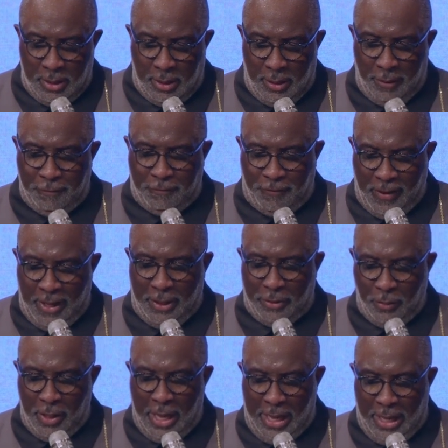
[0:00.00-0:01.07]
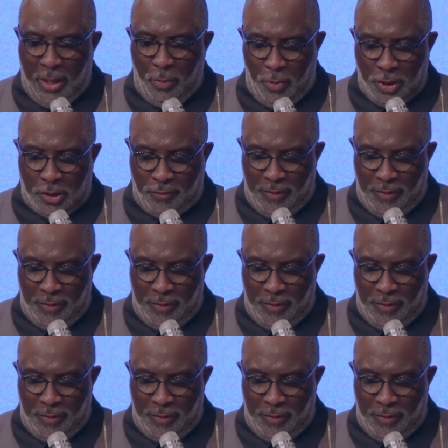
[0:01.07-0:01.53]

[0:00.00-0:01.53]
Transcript: Her faith, A, was